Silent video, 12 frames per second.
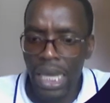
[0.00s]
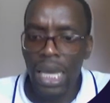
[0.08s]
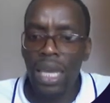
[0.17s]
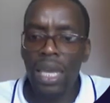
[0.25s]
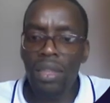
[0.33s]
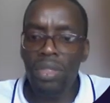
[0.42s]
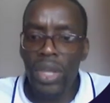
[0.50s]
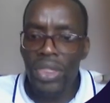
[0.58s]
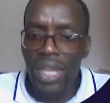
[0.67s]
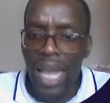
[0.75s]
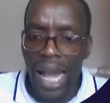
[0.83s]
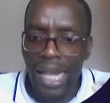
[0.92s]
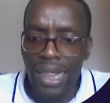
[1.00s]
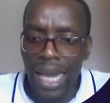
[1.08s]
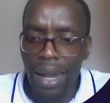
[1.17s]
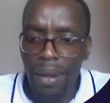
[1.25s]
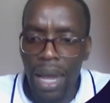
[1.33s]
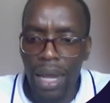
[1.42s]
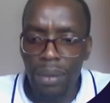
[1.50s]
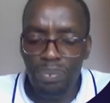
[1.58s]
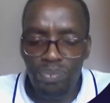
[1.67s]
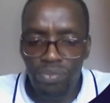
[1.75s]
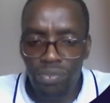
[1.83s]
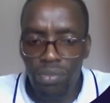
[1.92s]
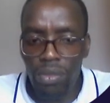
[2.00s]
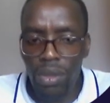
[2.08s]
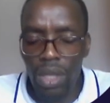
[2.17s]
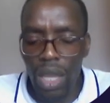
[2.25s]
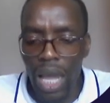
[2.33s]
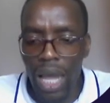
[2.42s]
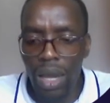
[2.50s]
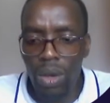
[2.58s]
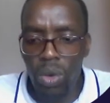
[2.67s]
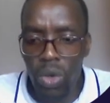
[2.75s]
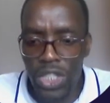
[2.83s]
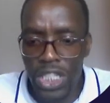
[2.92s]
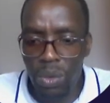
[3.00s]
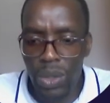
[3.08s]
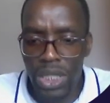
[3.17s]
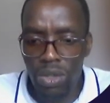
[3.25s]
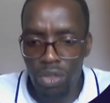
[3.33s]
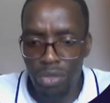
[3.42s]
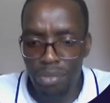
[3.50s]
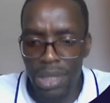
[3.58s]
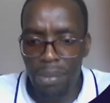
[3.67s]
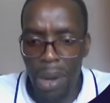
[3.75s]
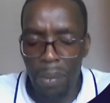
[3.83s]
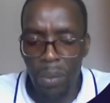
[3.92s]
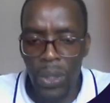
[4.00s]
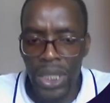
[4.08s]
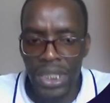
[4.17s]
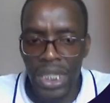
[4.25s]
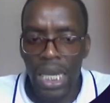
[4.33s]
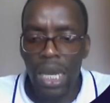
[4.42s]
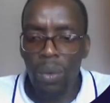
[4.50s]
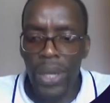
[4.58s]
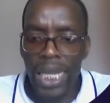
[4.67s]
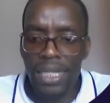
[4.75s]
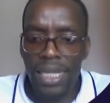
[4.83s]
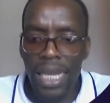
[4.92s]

And then the other consequence of minimum wage, we are saying,